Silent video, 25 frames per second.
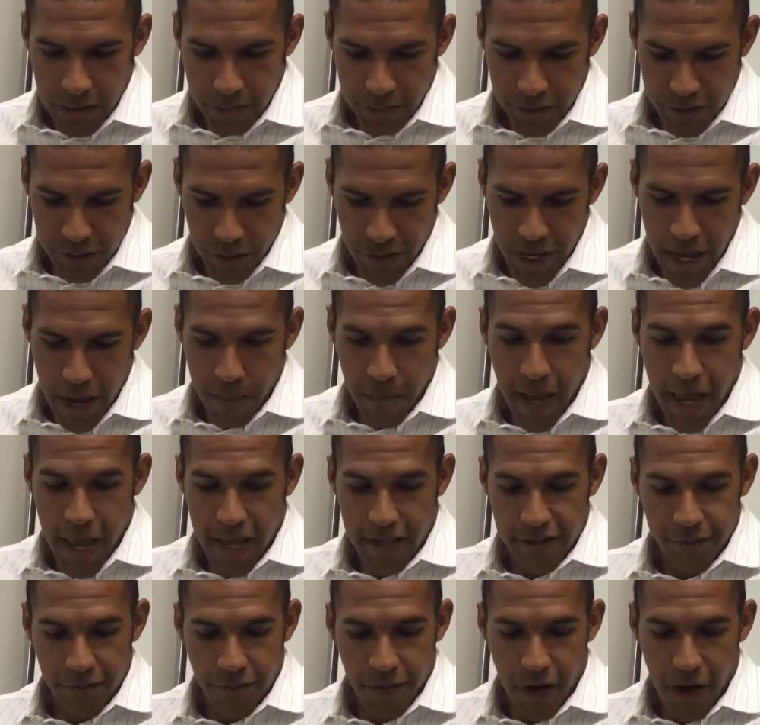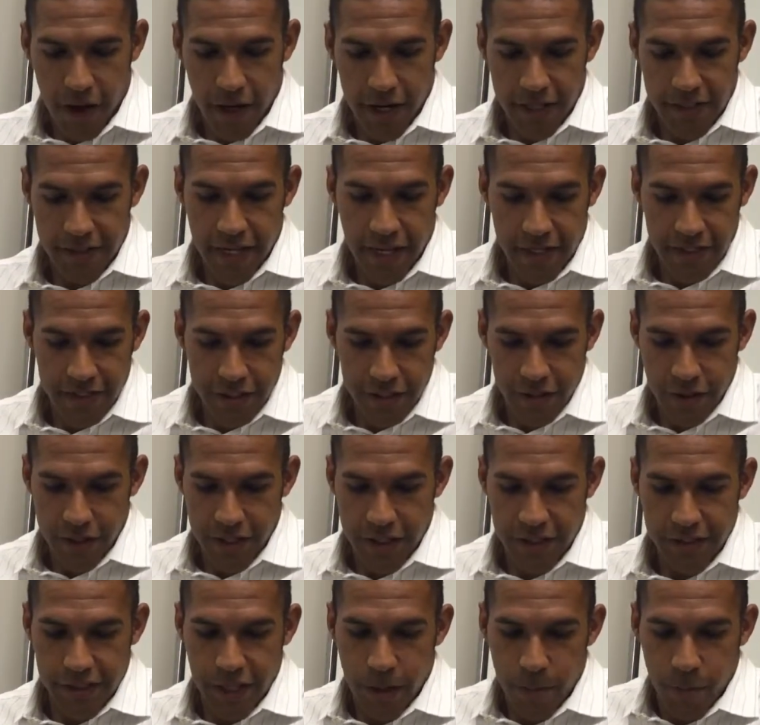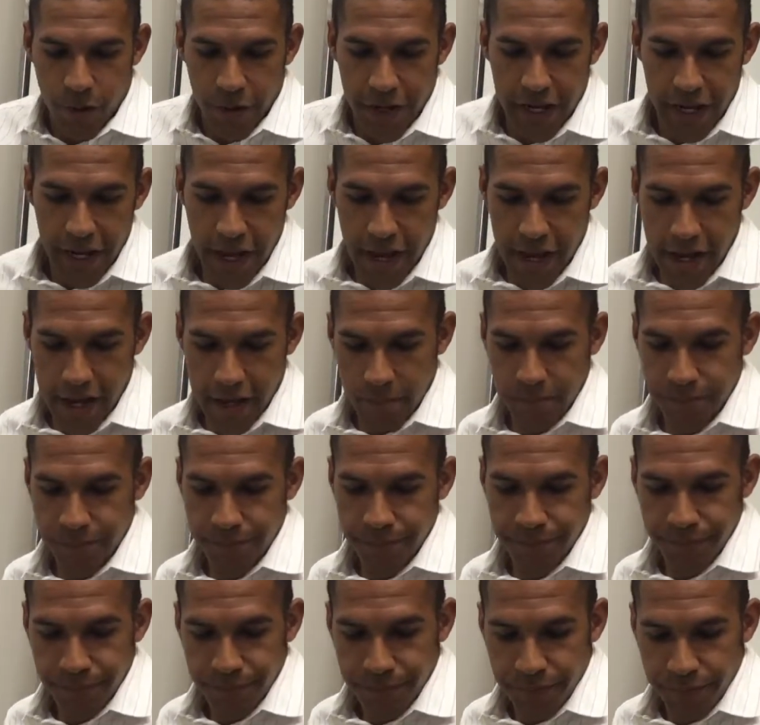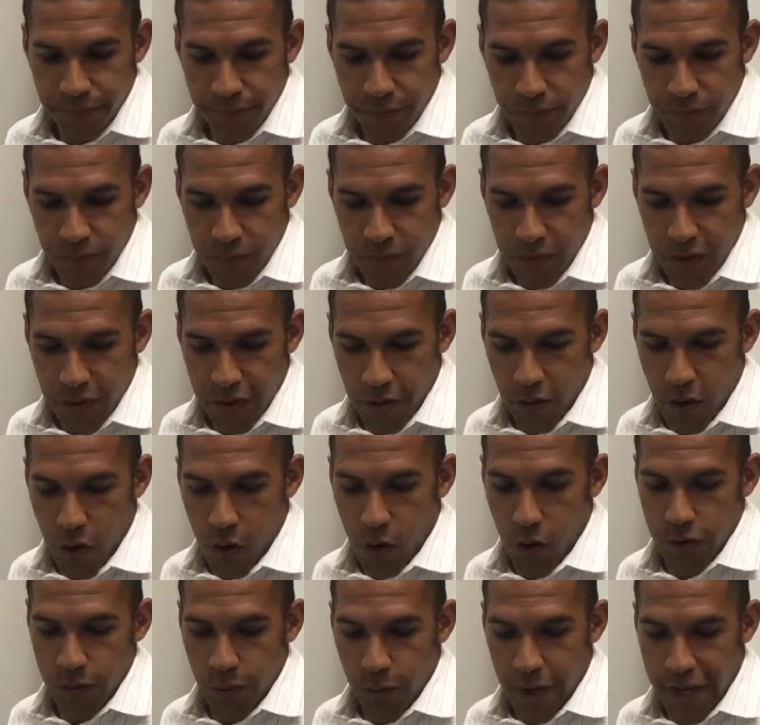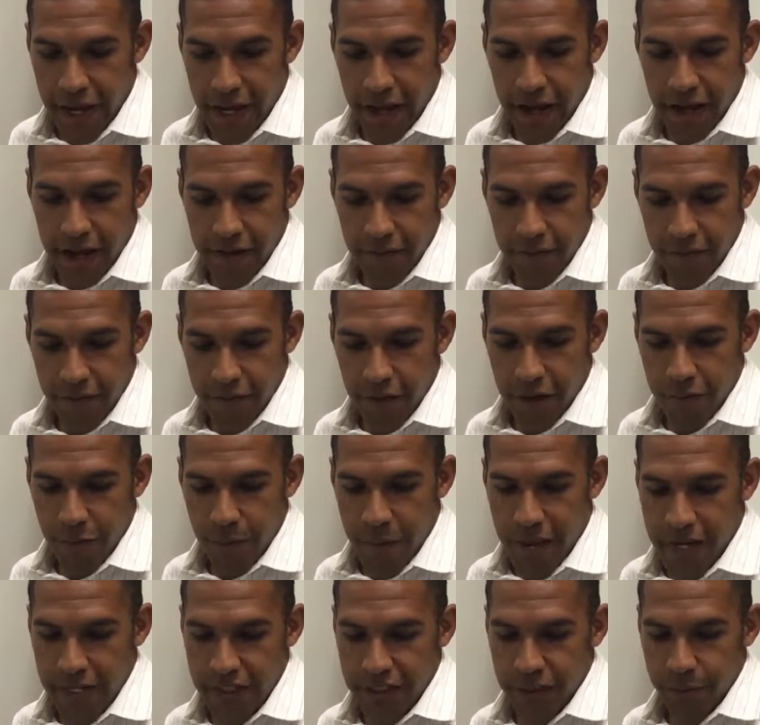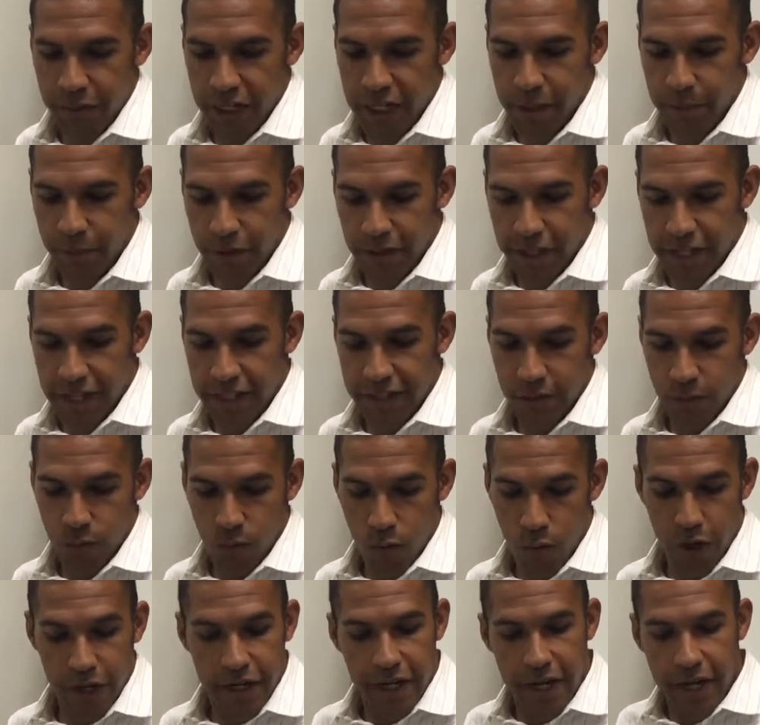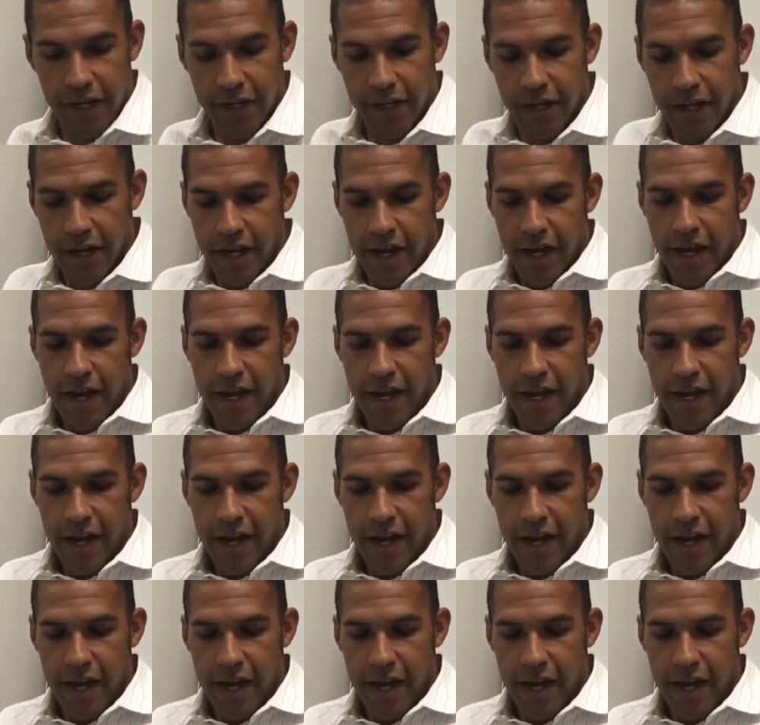So yeah, as far as that is concerned, in summary, the old way of managing people isn't working.